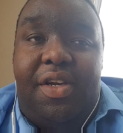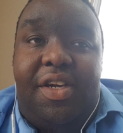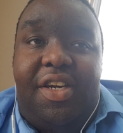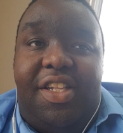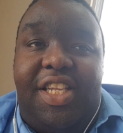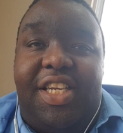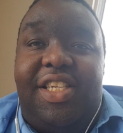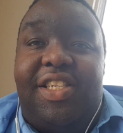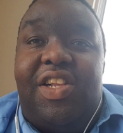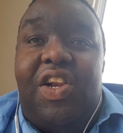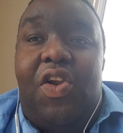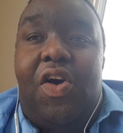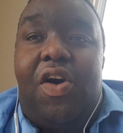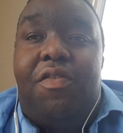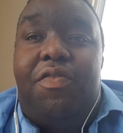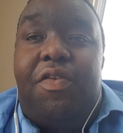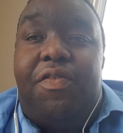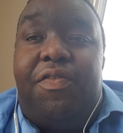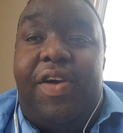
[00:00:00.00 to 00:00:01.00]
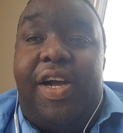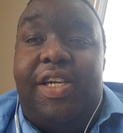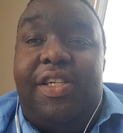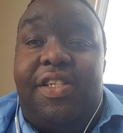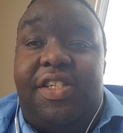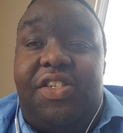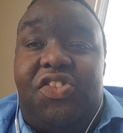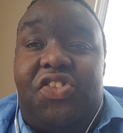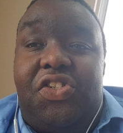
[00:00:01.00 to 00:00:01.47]
I think it's a lot of the
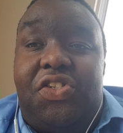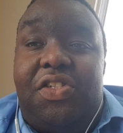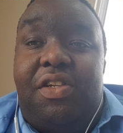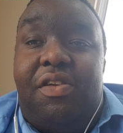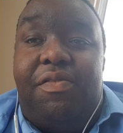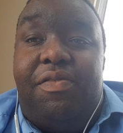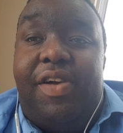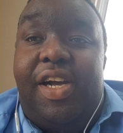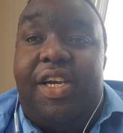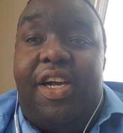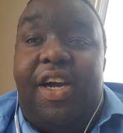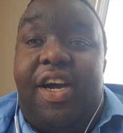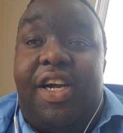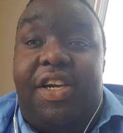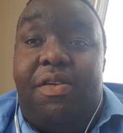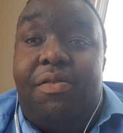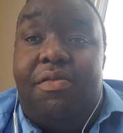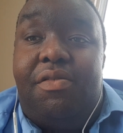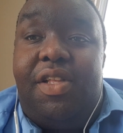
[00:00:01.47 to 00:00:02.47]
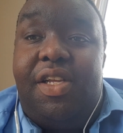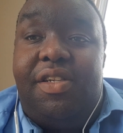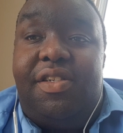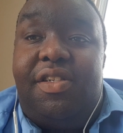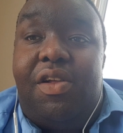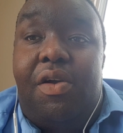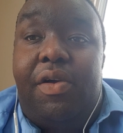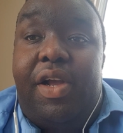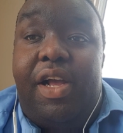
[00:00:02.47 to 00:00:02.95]
fact is due to the fact that I don't think
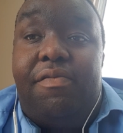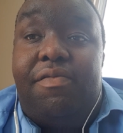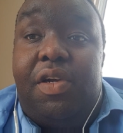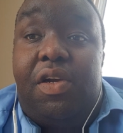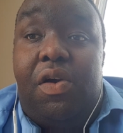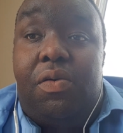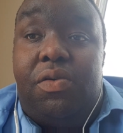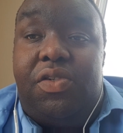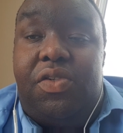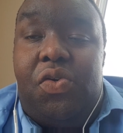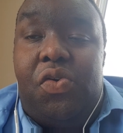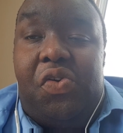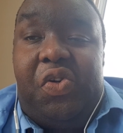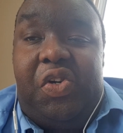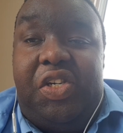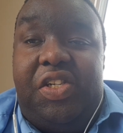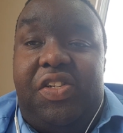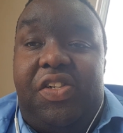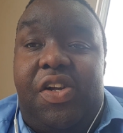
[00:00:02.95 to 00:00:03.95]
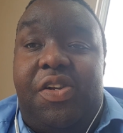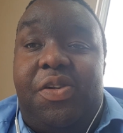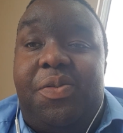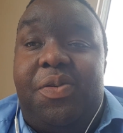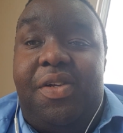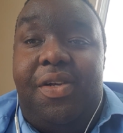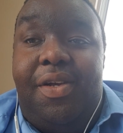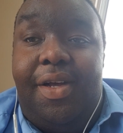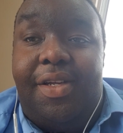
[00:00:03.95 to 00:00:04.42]
Stoke have a goal scorer. So
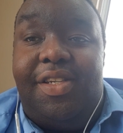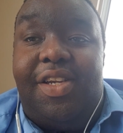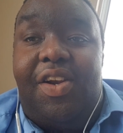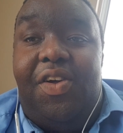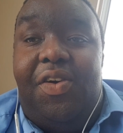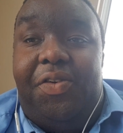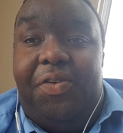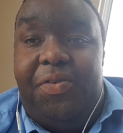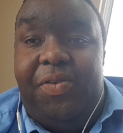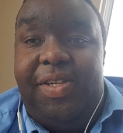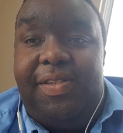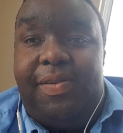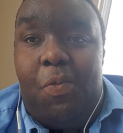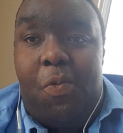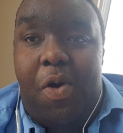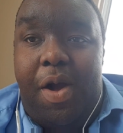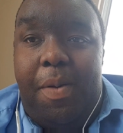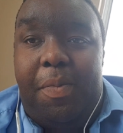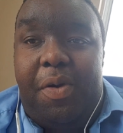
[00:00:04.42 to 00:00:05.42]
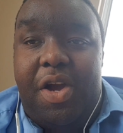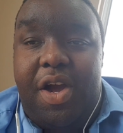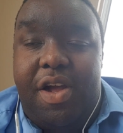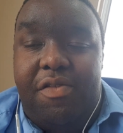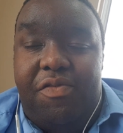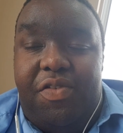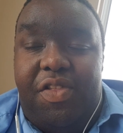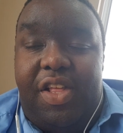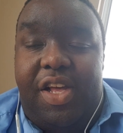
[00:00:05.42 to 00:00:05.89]
that's a lot of the reason why I'm
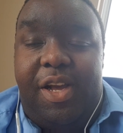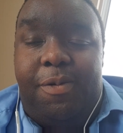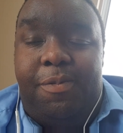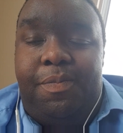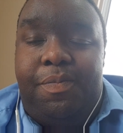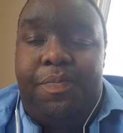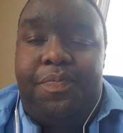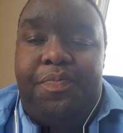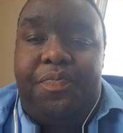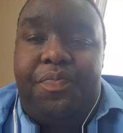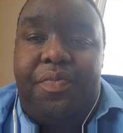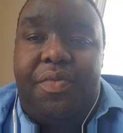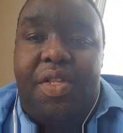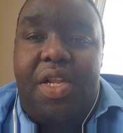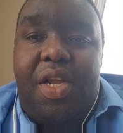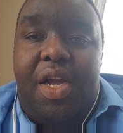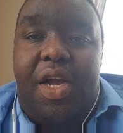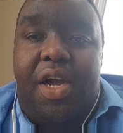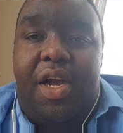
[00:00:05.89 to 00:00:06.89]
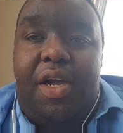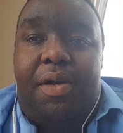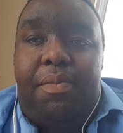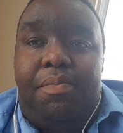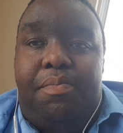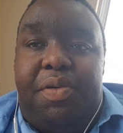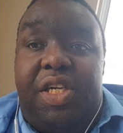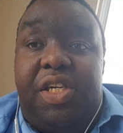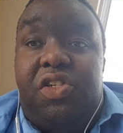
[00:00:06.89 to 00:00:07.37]
going for that.
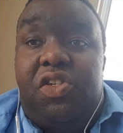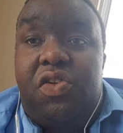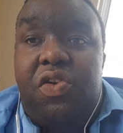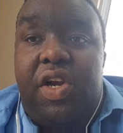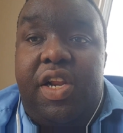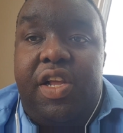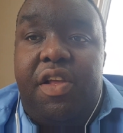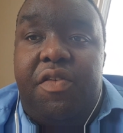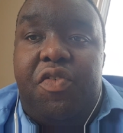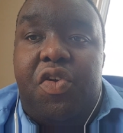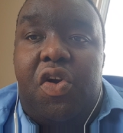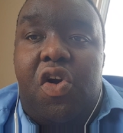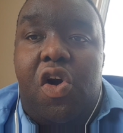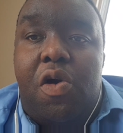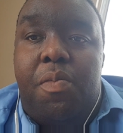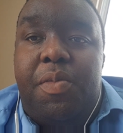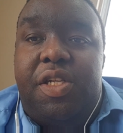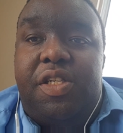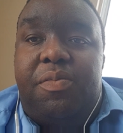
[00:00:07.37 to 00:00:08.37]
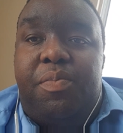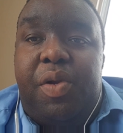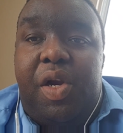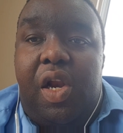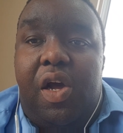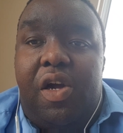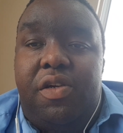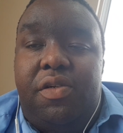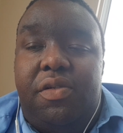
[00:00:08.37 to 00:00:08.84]
But do leave your comments
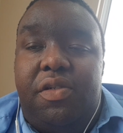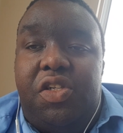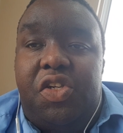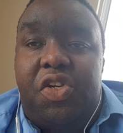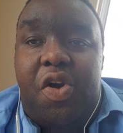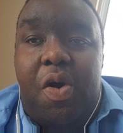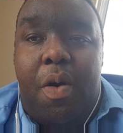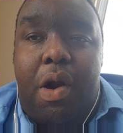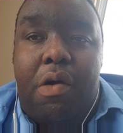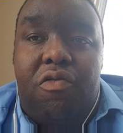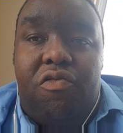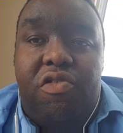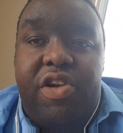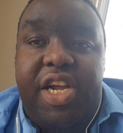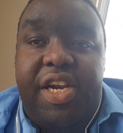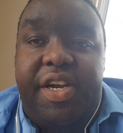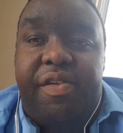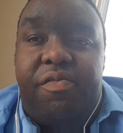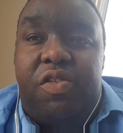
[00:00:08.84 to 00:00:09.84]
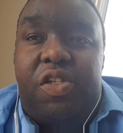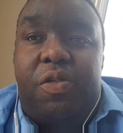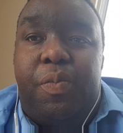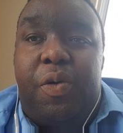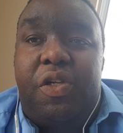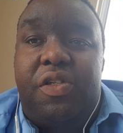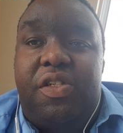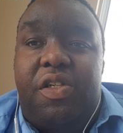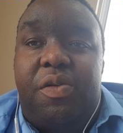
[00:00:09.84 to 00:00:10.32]
below. You know I read and
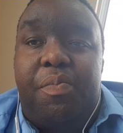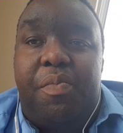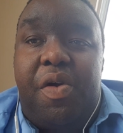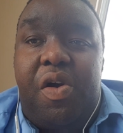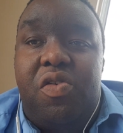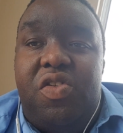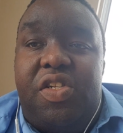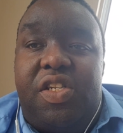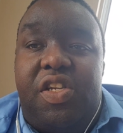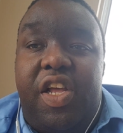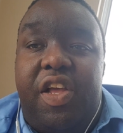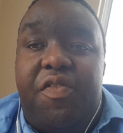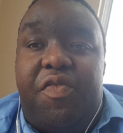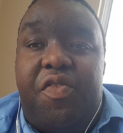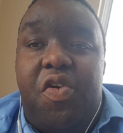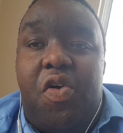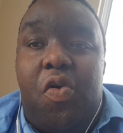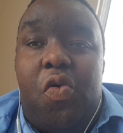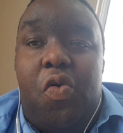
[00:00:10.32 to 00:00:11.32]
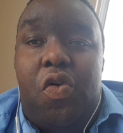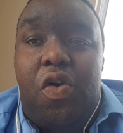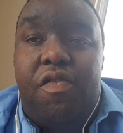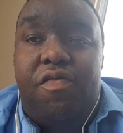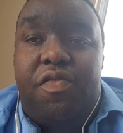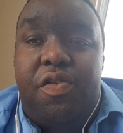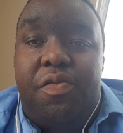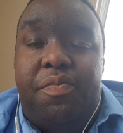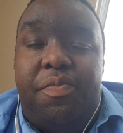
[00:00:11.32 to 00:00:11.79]
respond to most, if not all
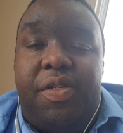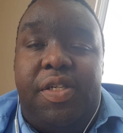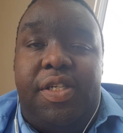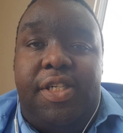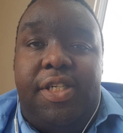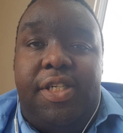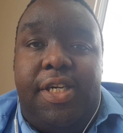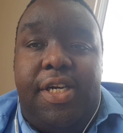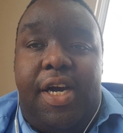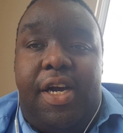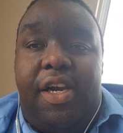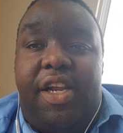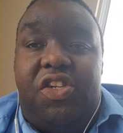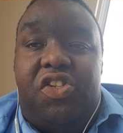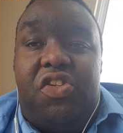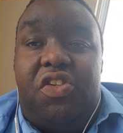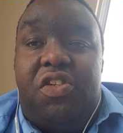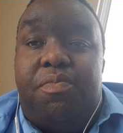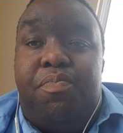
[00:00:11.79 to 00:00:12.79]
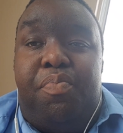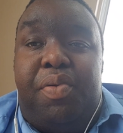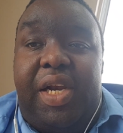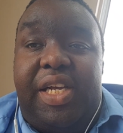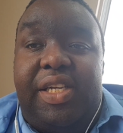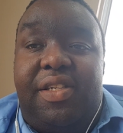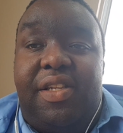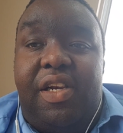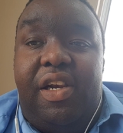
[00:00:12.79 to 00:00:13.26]
of them. Unless you're just
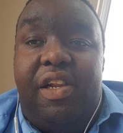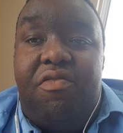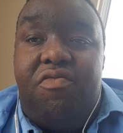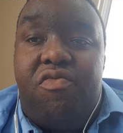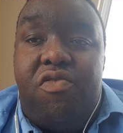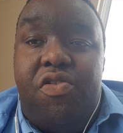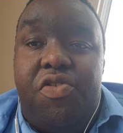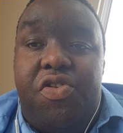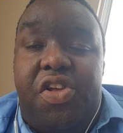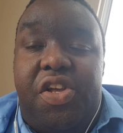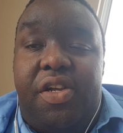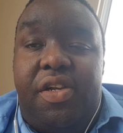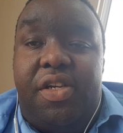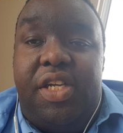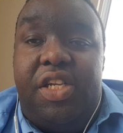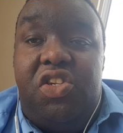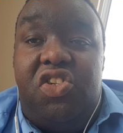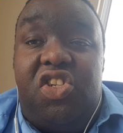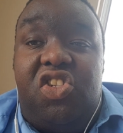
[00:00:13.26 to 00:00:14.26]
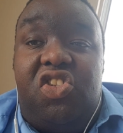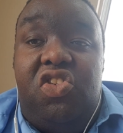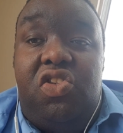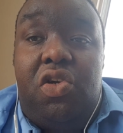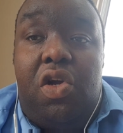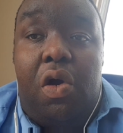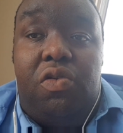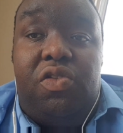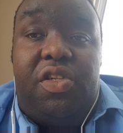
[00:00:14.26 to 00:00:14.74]
blatantly rude and then you
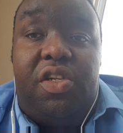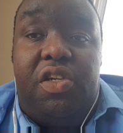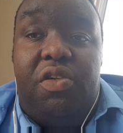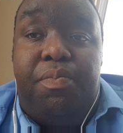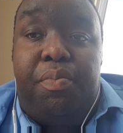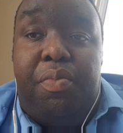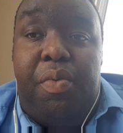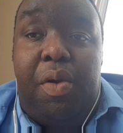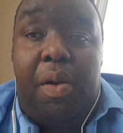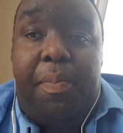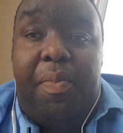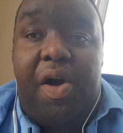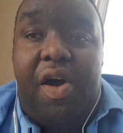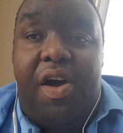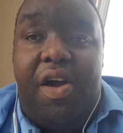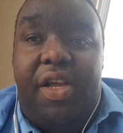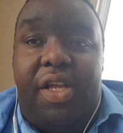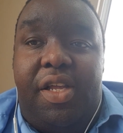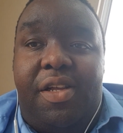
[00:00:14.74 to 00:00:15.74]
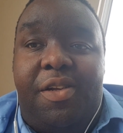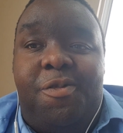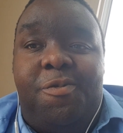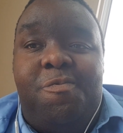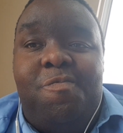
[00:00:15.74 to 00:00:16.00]
just go to the block party.